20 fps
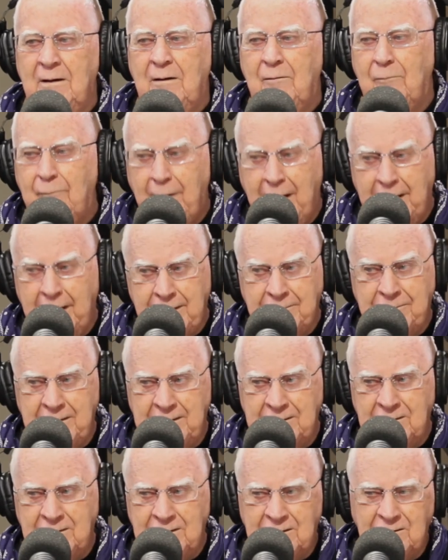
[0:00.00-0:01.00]

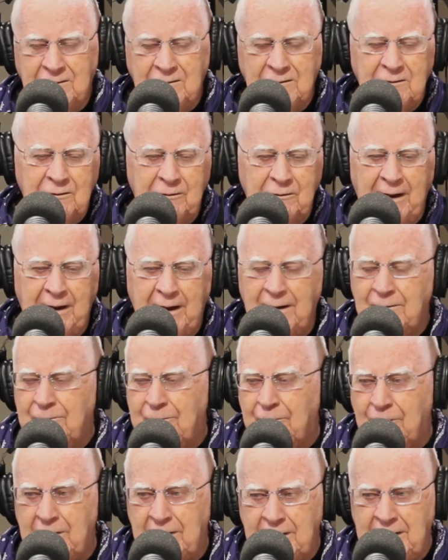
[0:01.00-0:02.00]
Metaphysics, you
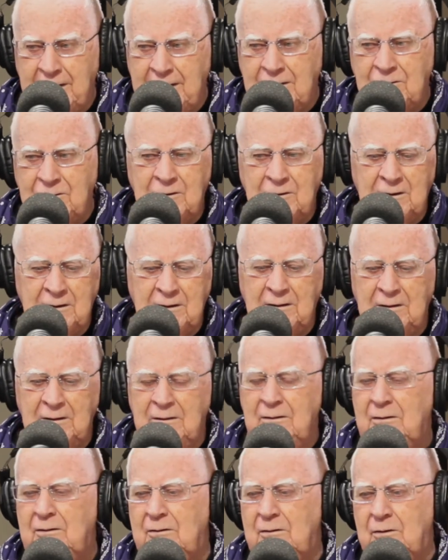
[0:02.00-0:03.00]
have
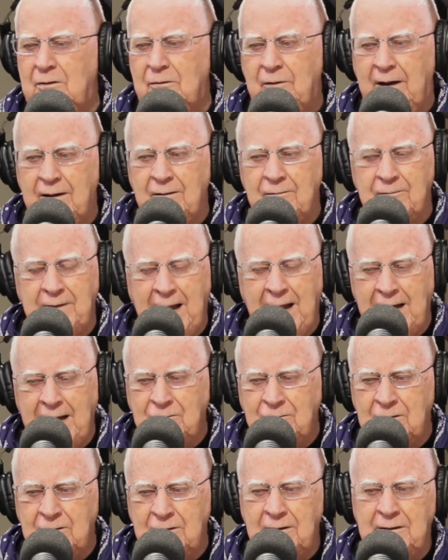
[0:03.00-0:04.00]
religion, you have
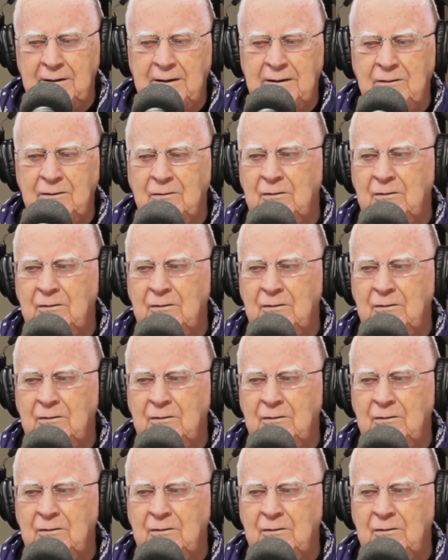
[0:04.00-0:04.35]
nationalism.